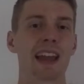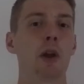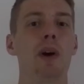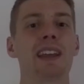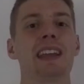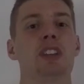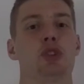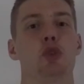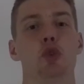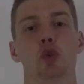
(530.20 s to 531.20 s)
I kind of want to get
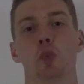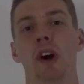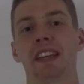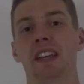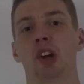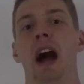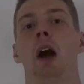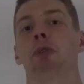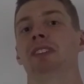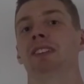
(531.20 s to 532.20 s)
into what gear
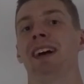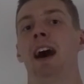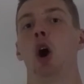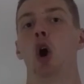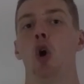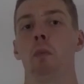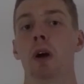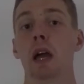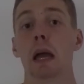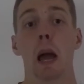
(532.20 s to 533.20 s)
I would leave at home.
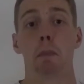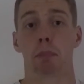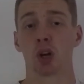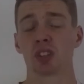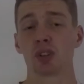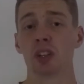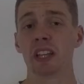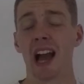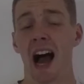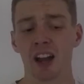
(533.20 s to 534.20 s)

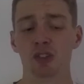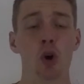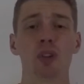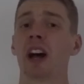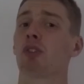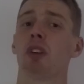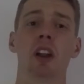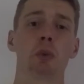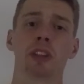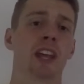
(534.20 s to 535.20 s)
Personally, I don't like
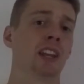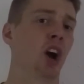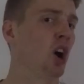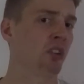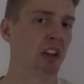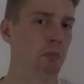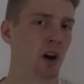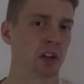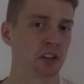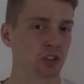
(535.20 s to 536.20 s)
running with any heart rate
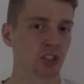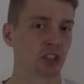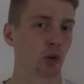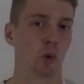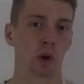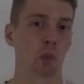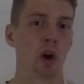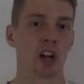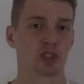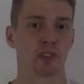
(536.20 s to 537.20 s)
monitor or
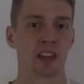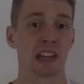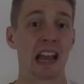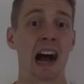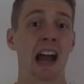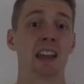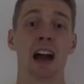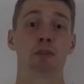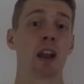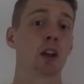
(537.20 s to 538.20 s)
watch of any kind.
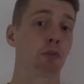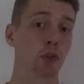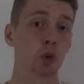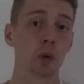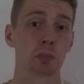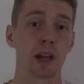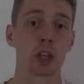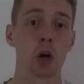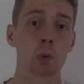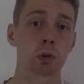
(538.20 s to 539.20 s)
I've ran a few with my
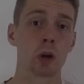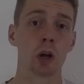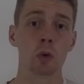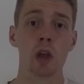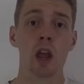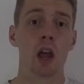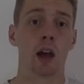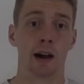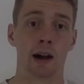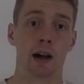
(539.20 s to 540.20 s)
GoPro,
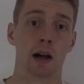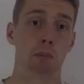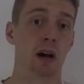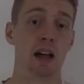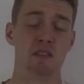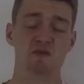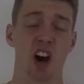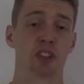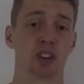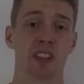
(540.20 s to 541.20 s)
but
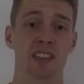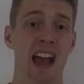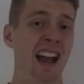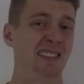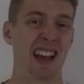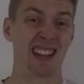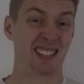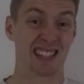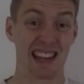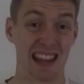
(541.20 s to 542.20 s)
other than that,
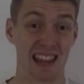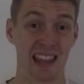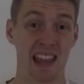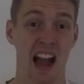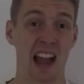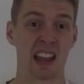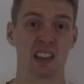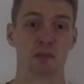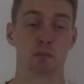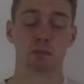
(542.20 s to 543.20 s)
that's it.
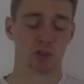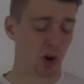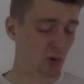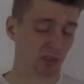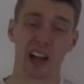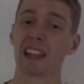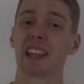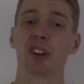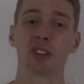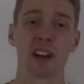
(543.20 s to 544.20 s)
I don't like
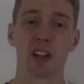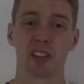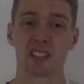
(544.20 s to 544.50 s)
carrying around